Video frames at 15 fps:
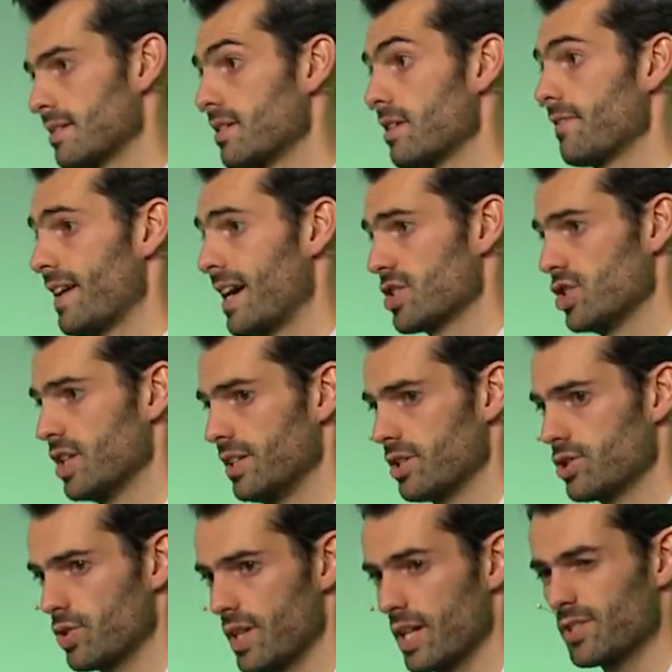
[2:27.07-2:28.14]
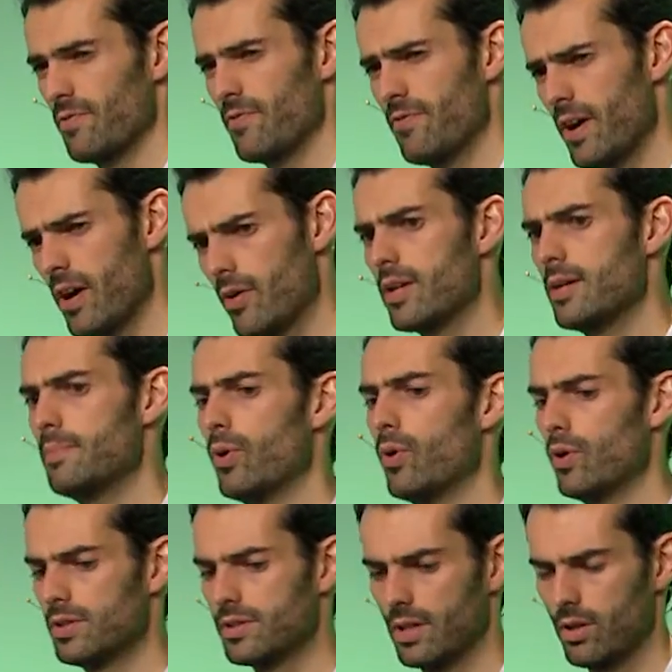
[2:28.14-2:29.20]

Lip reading: And in the fashion industry, that's very important.